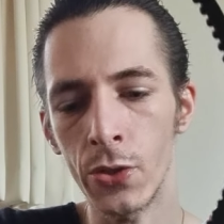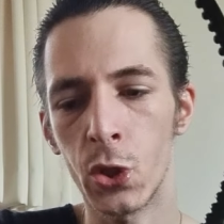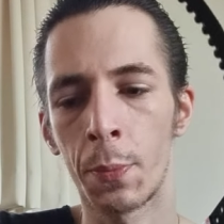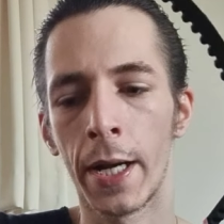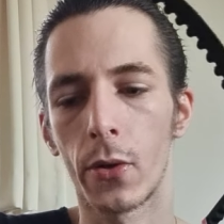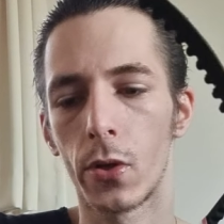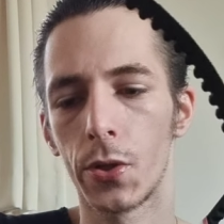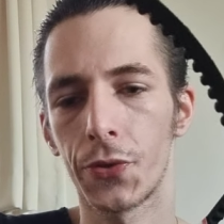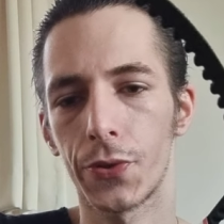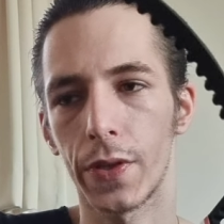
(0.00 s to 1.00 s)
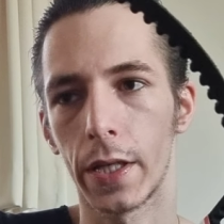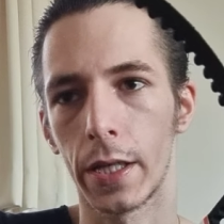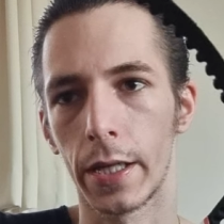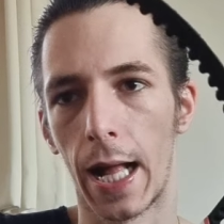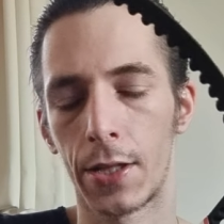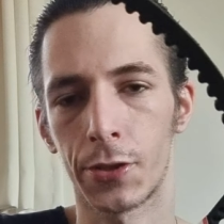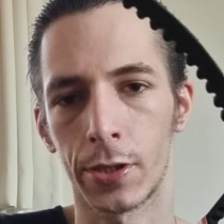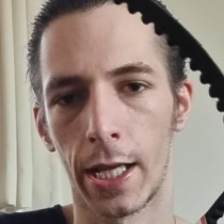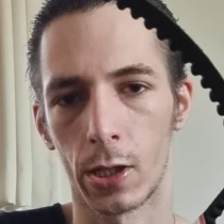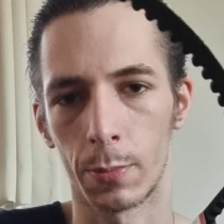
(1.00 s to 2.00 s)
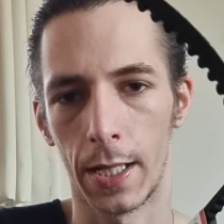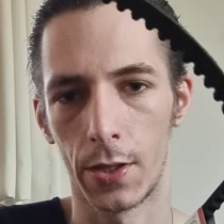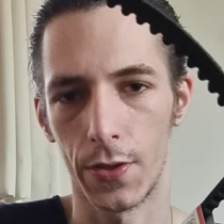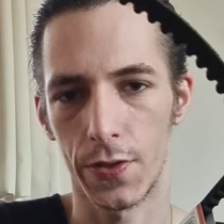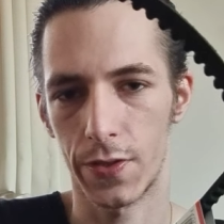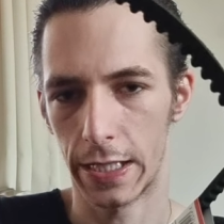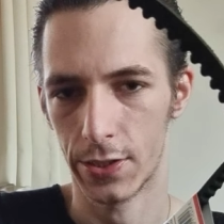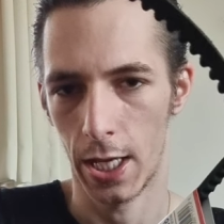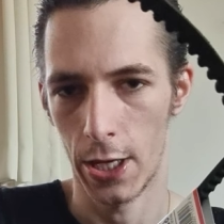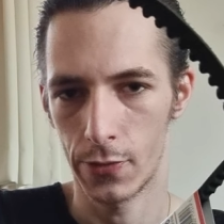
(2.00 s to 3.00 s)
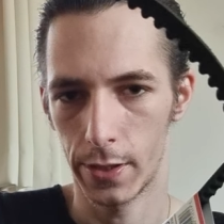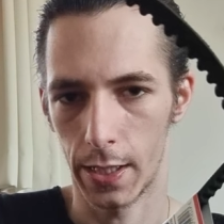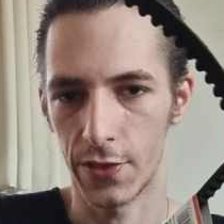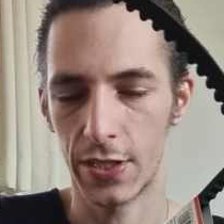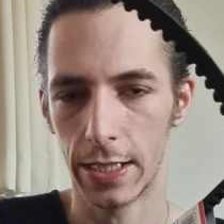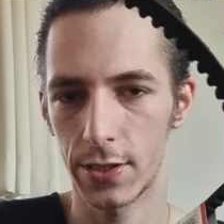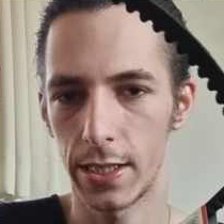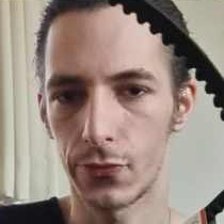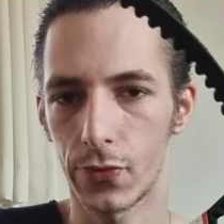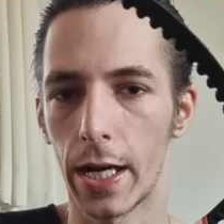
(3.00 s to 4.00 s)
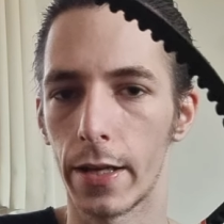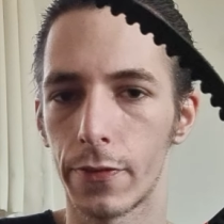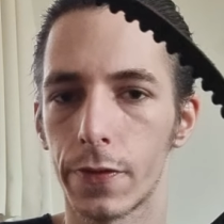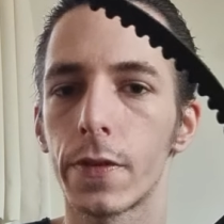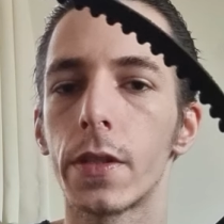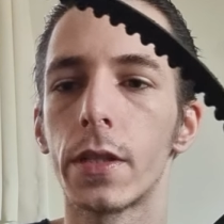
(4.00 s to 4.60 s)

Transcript: So my old alternator belt is 665